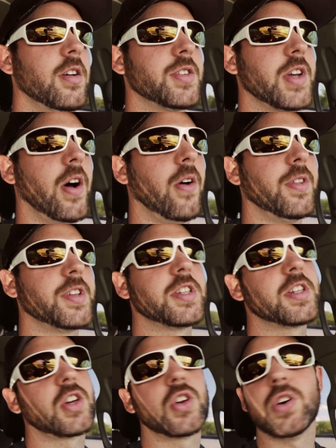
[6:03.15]
So this
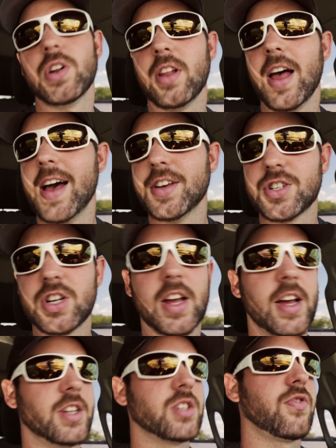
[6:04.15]
is a good last
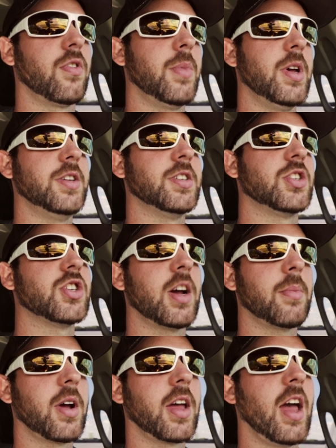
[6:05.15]
chance for me to
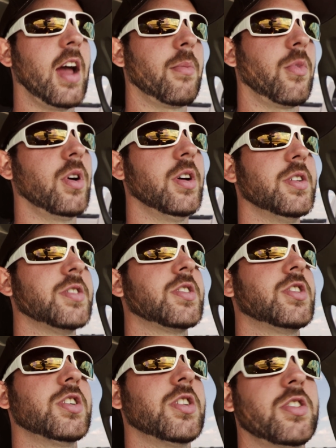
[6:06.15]
check my cameras,
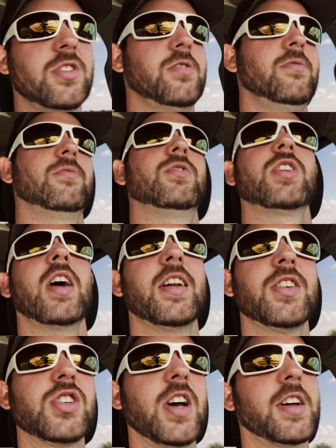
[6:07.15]
just kind
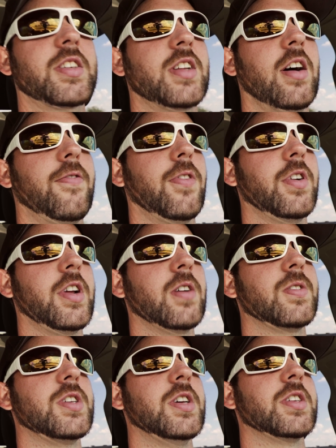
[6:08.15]
of check stuff for
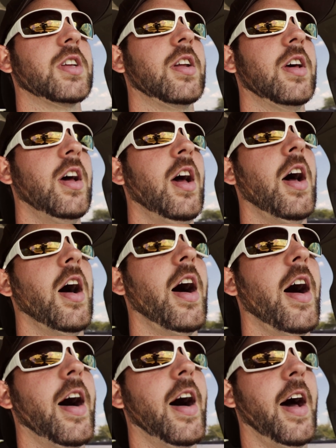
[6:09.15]
deer season,
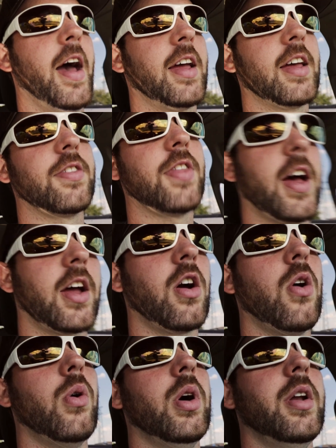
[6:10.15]
and get that
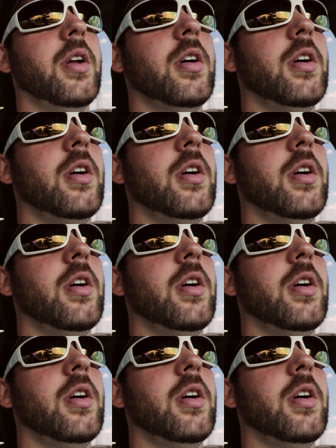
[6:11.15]
going,